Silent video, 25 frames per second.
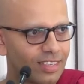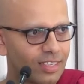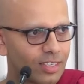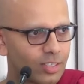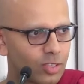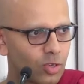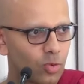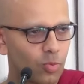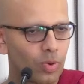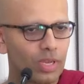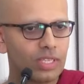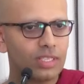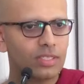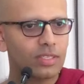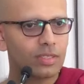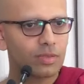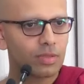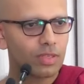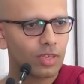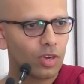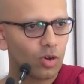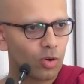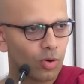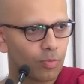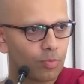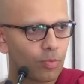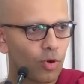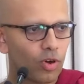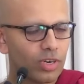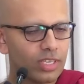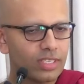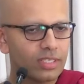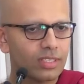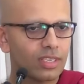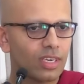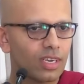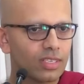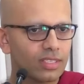So, when your
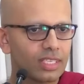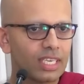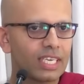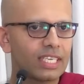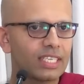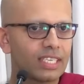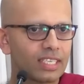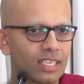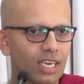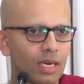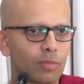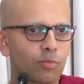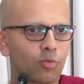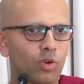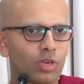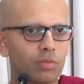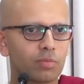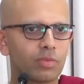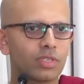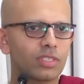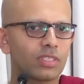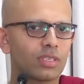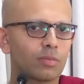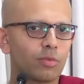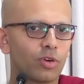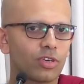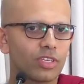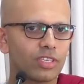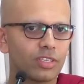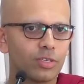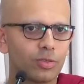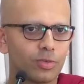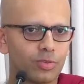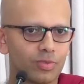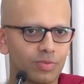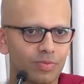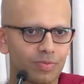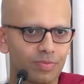body starts heating up, what must the body
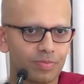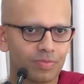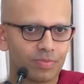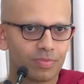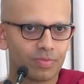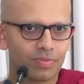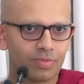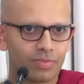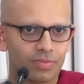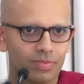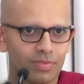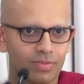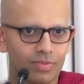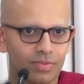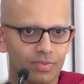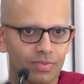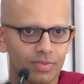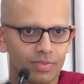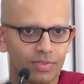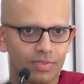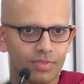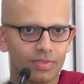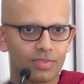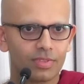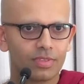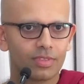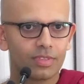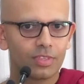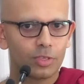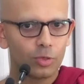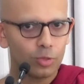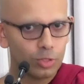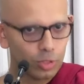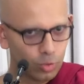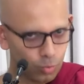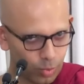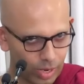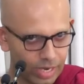do?
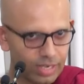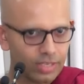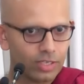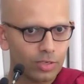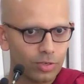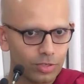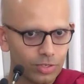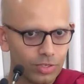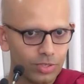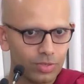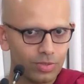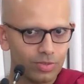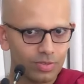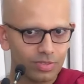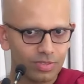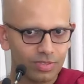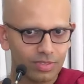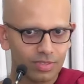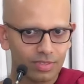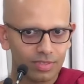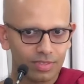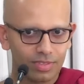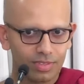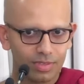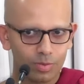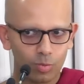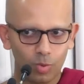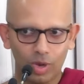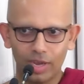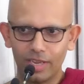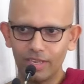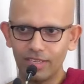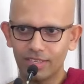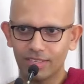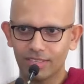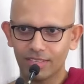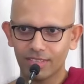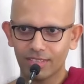You sweat, don't you?
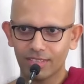Why?